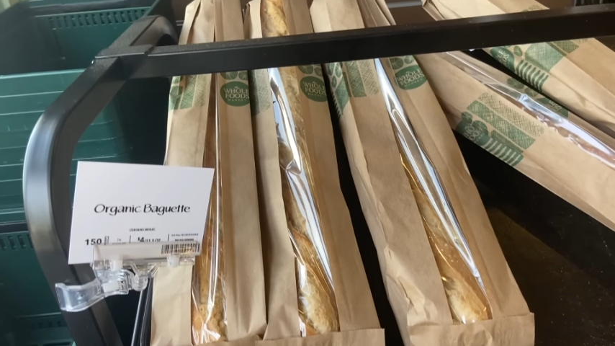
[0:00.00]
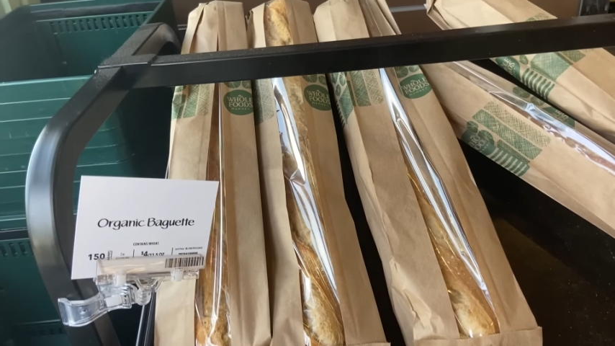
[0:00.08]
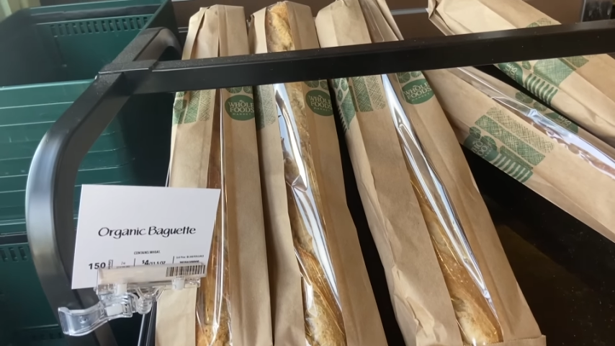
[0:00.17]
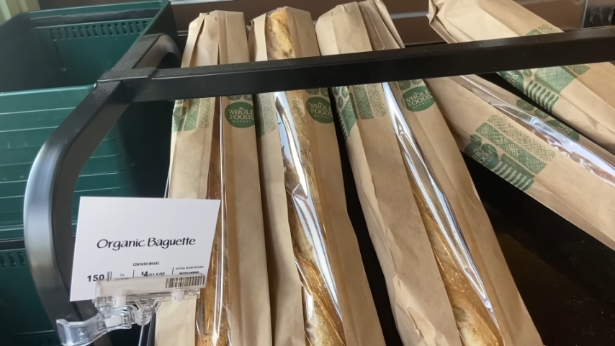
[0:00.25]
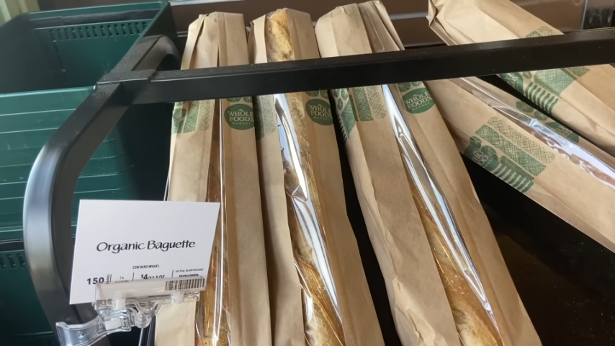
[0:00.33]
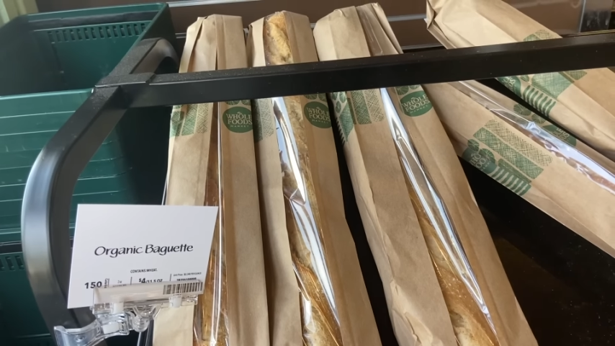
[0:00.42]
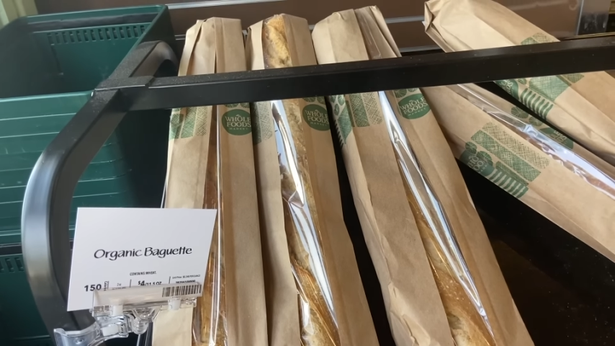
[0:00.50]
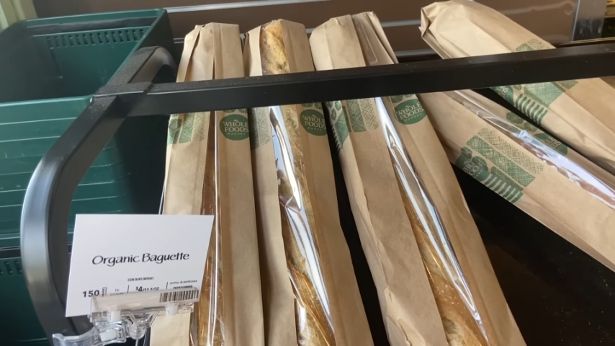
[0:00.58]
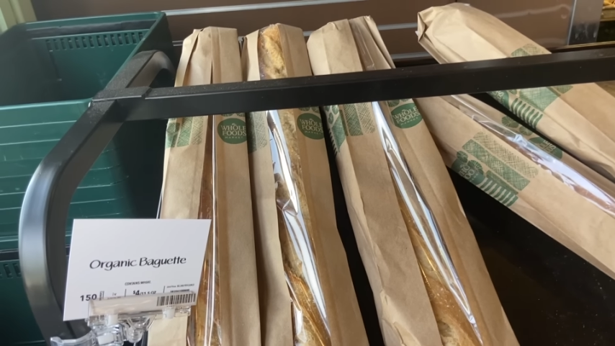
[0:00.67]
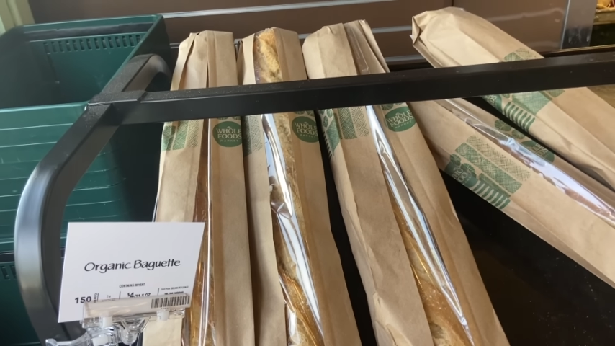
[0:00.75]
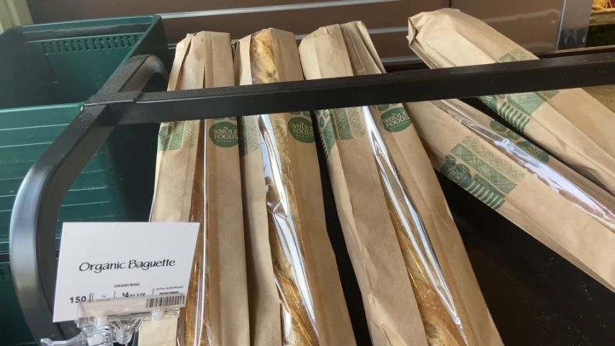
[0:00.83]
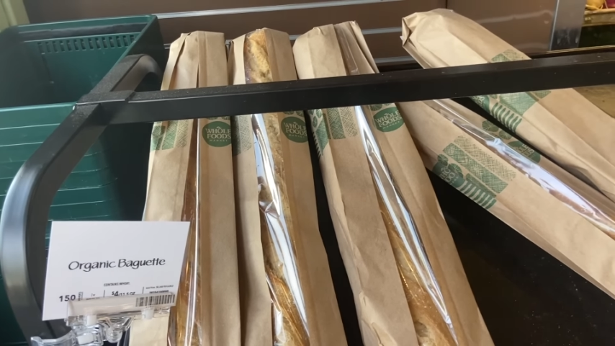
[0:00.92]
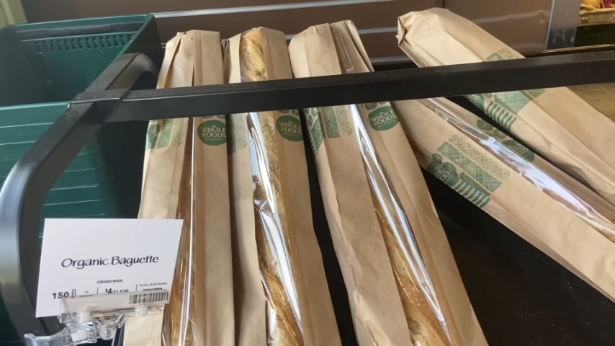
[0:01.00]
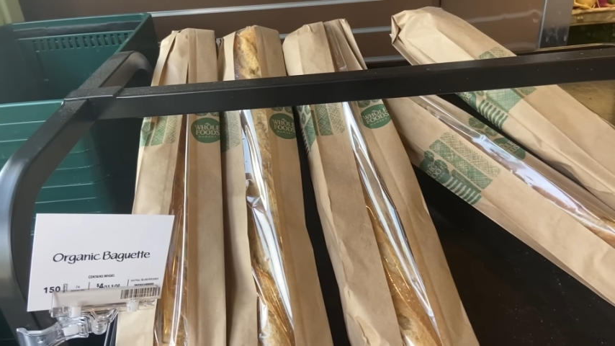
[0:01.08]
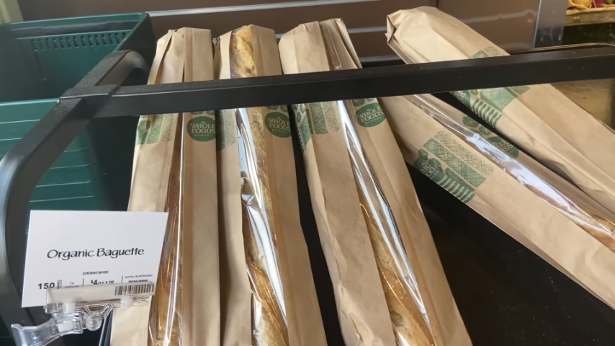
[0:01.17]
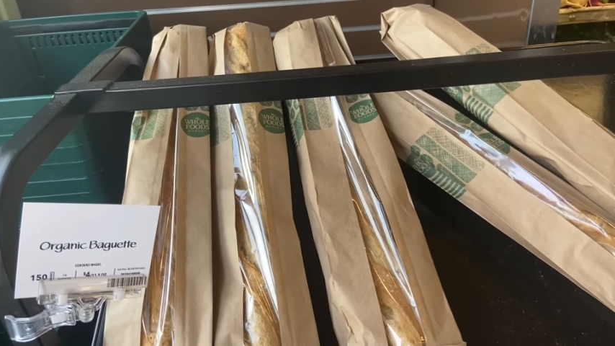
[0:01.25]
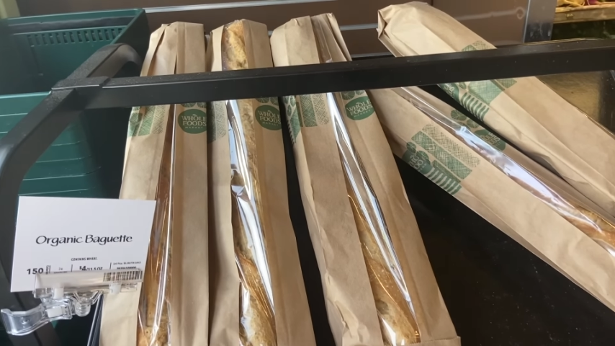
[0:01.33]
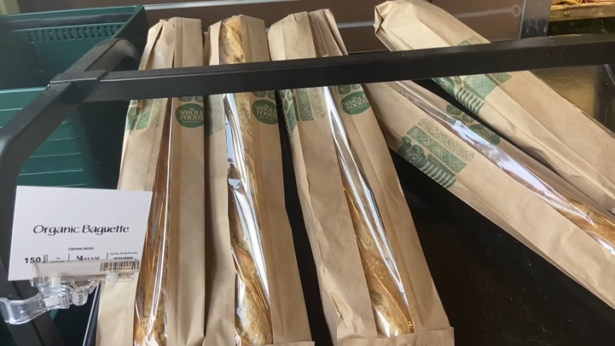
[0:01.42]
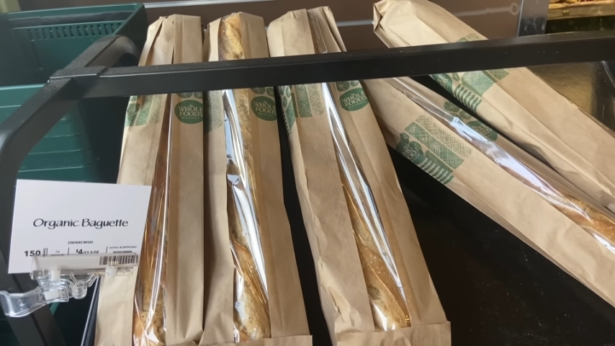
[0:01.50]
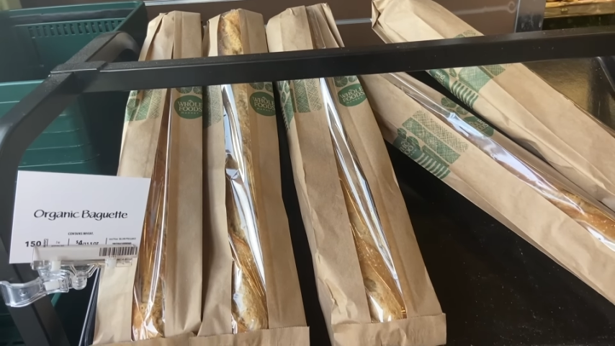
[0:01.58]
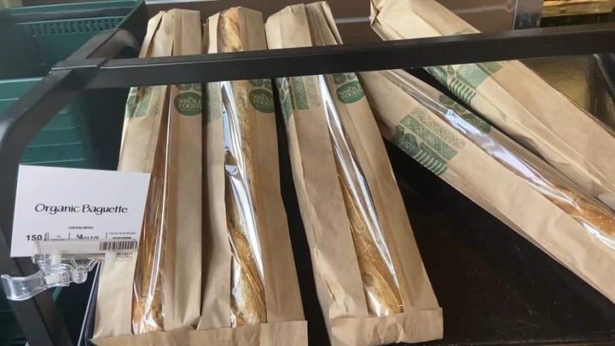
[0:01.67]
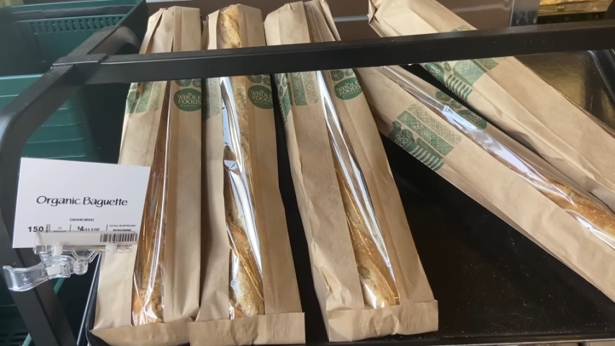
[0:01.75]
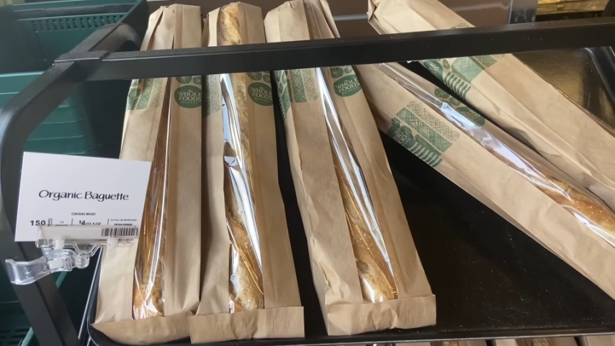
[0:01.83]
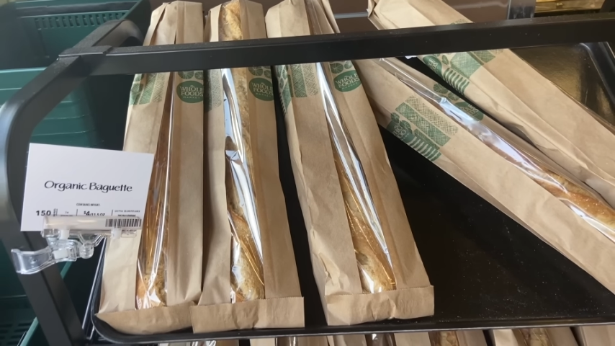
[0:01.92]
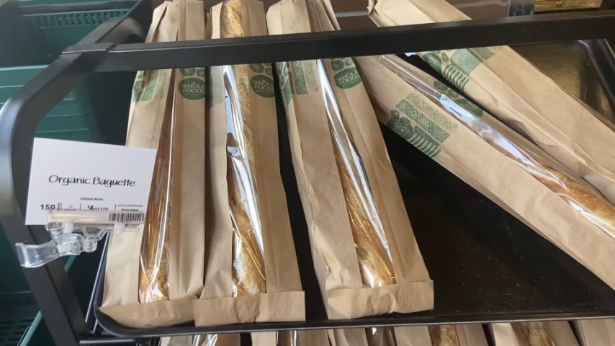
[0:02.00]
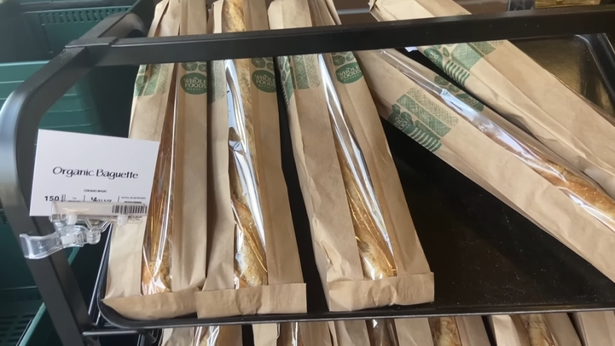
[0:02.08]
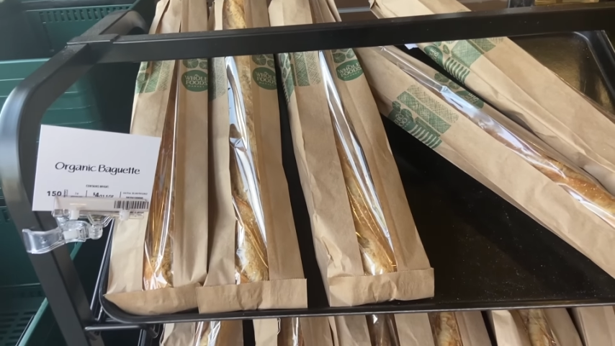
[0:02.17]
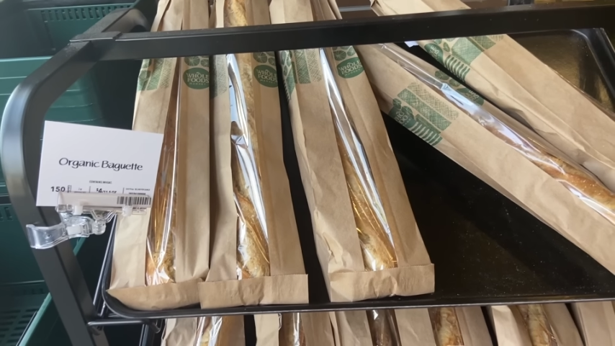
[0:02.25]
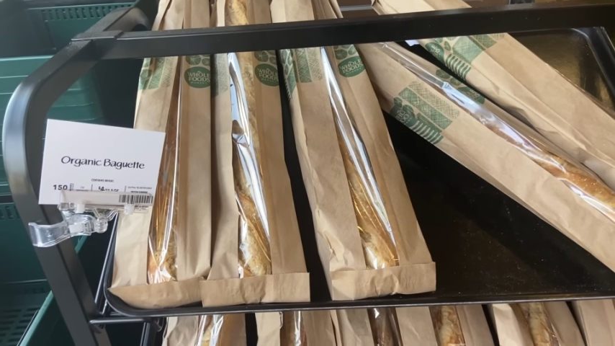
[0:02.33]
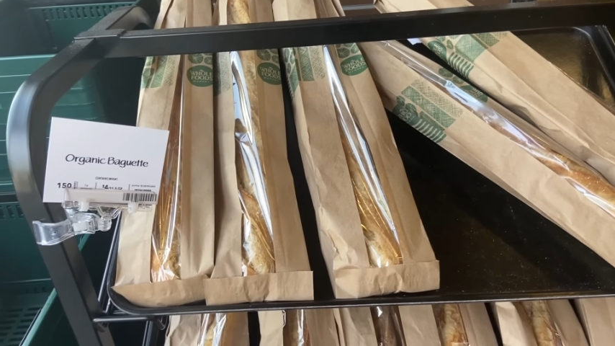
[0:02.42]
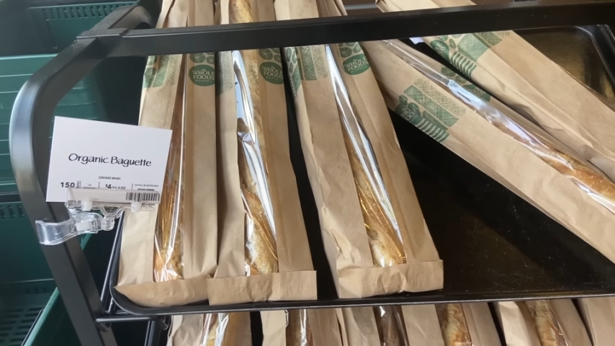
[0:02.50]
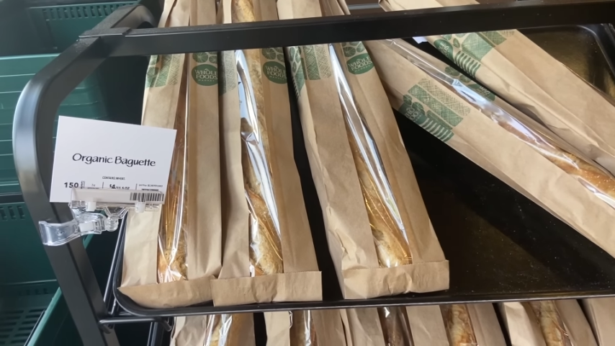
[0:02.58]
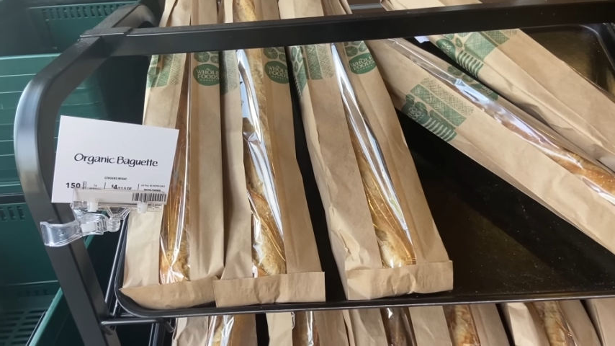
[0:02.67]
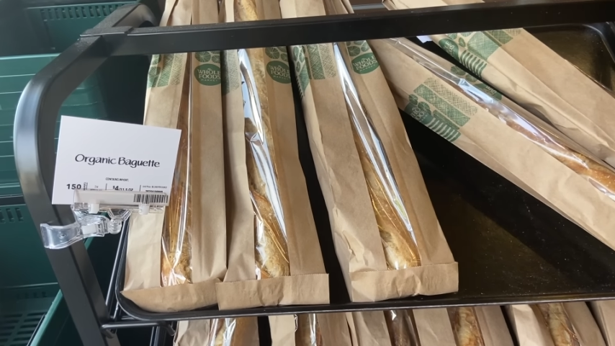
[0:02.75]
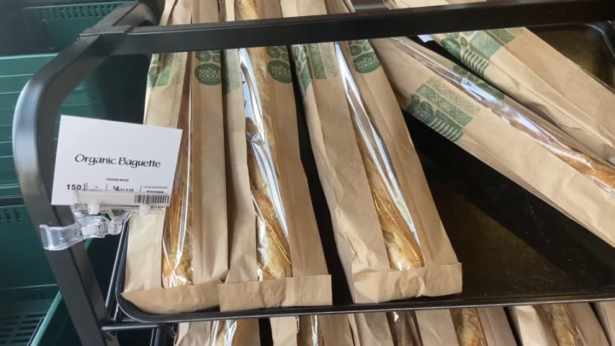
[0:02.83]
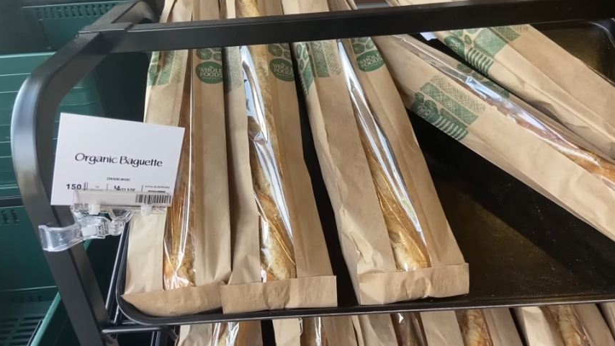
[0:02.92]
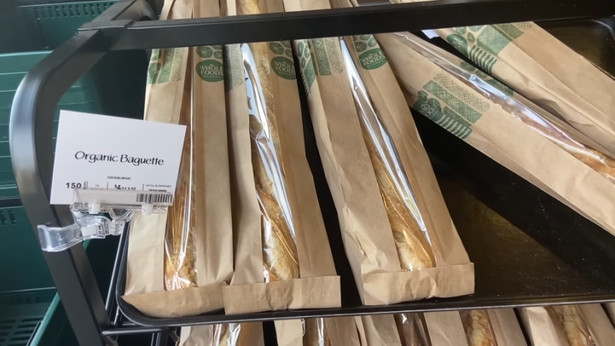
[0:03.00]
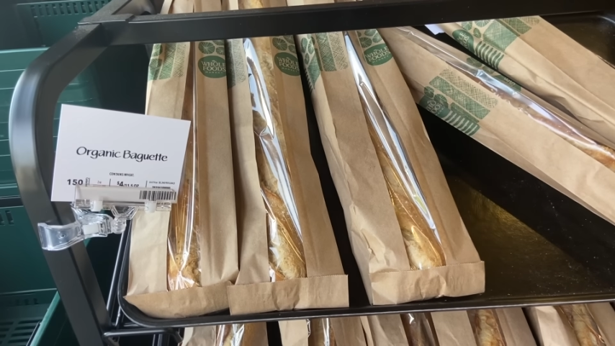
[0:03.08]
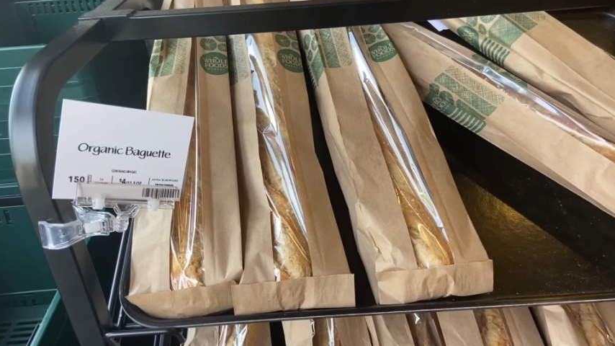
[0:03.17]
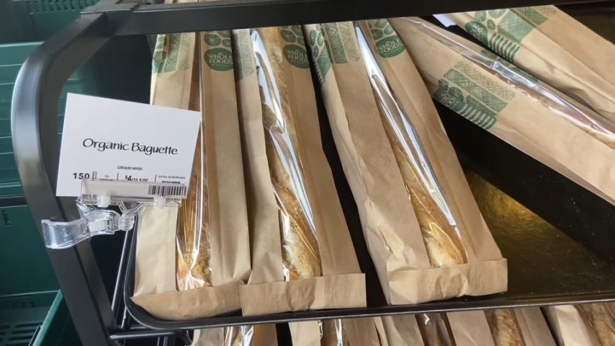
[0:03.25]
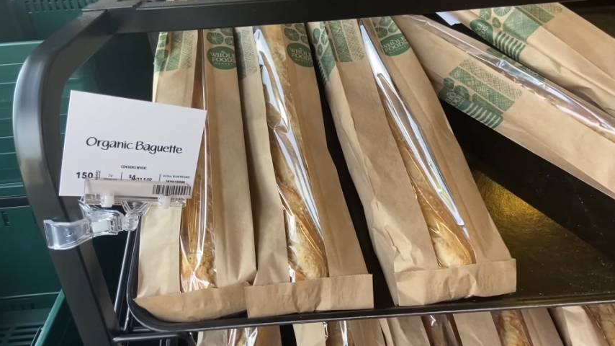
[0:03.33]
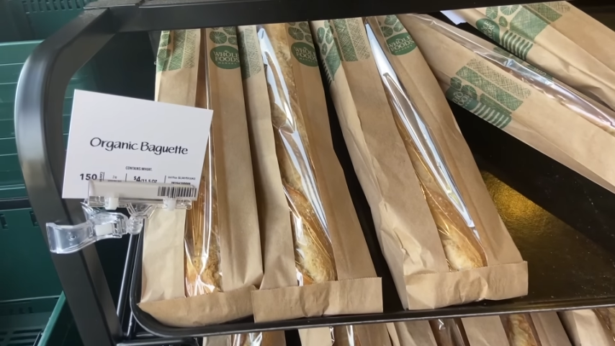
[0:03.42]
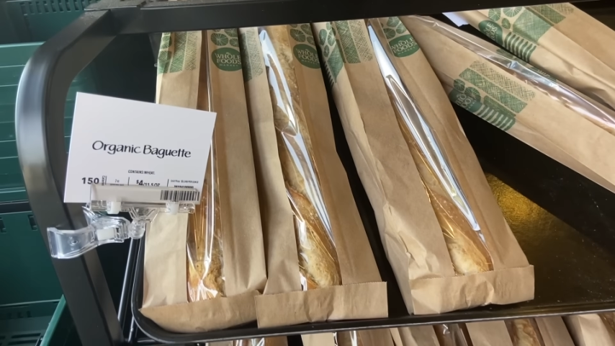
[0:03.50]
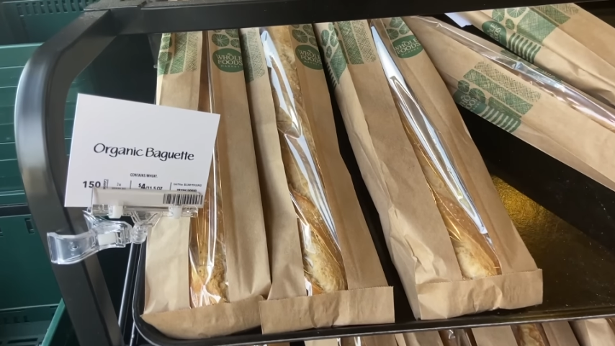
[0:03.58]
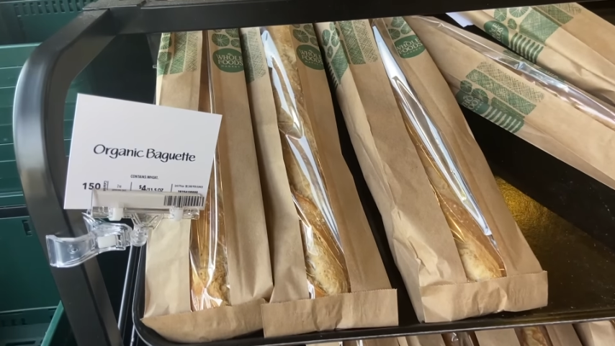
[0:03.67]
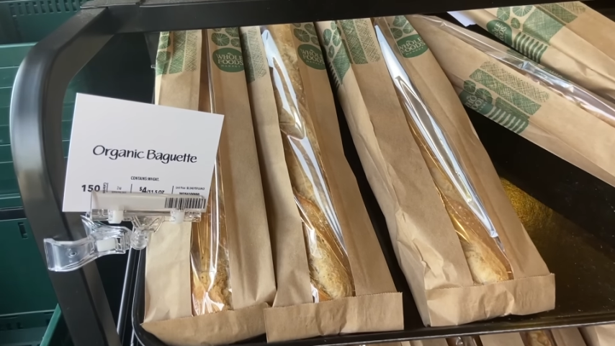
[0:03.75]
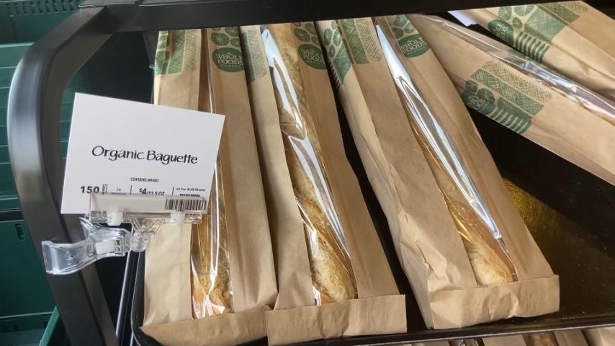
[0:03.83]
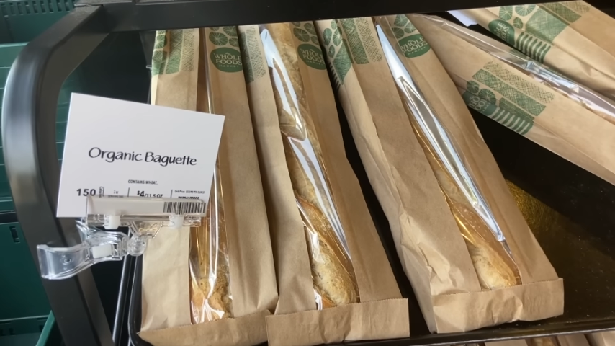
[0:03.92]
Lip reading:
Nobody's mouth can be seen.